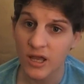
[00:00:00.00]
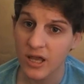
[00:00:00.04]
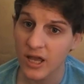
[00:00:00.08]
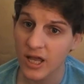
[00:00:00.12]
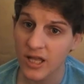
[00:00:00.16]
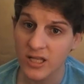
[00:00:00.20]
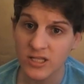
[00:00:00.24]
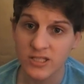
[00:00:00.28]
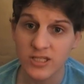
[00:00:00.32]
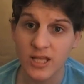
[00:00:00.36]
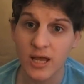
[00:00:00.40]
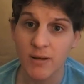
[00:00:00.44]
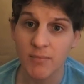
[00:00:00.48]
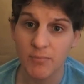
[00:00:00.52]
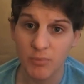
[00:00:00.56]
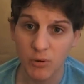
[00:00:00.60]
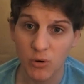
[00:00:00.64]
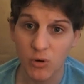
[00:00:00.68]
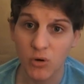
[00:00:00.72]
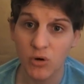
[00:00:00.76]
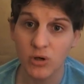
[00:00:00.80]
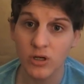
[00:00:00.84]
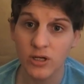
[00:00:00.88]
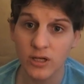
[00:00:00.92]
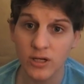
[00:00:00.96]
It's that
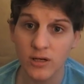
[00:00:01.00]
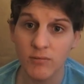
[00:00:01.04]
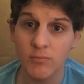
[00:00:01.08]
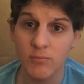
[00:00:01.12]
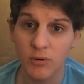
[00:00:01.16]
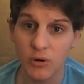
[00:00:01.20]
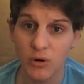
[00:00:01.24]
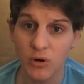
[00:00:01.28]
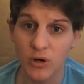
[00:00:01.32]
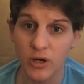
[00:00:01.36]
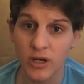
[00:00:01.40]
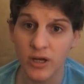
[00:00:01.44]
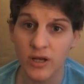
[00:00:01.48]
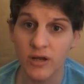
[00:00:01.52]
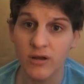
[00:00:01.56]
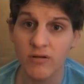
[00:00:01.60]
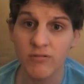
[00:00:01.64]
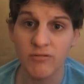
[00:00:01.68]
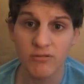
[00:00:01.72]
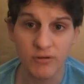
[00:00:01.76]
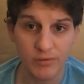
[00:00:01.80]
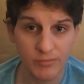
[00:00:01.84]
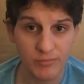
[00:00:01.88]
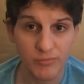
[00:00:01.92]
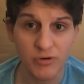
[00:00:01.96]
poor little boy
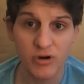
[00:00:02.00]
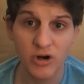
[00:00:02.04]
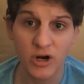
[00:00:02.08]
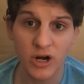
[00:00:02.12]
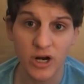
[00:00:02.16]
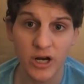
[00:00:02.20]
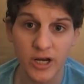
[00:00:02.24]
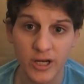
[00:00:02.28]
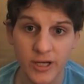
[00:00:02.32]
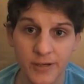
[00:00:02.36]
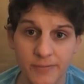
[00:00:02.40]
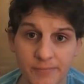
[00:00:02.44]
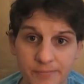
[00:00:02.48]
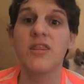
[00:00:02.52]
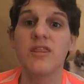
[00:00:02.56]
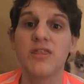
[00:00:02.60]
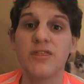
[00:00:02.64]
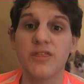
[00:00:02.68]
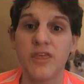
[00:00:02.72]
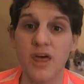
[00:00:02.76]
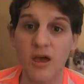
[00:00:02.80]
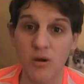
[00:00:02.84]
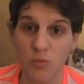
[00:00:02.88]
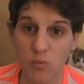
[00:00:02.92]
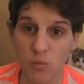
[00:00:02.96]
from Rye.
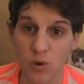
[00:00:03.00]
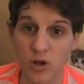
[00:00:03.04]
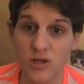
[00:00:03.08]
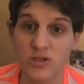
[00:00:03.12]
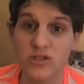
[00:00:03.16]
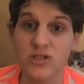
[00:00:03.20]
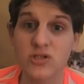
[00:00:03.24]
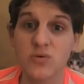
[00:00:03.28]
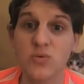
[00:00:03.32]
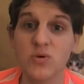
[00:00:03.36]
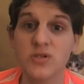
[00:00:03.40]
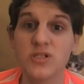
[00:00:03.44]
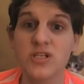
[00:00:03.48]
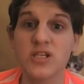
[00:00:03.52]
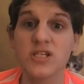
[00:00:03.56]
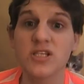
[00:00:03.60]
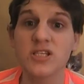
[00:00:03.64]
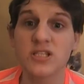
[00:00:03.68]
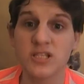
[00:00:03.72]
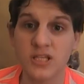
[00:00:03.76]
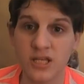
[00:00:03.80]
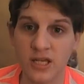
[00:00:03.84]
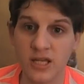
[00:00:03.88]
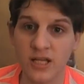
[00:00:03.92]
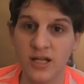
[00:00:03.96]
There once was a
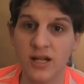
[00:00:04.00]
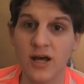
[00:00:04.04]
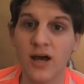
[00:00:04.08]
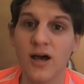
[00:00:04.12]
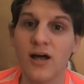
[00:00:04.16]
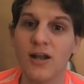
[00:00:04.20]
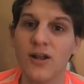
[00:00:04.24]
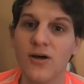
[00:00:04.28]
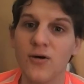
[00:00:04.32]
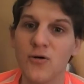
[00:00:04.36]
senile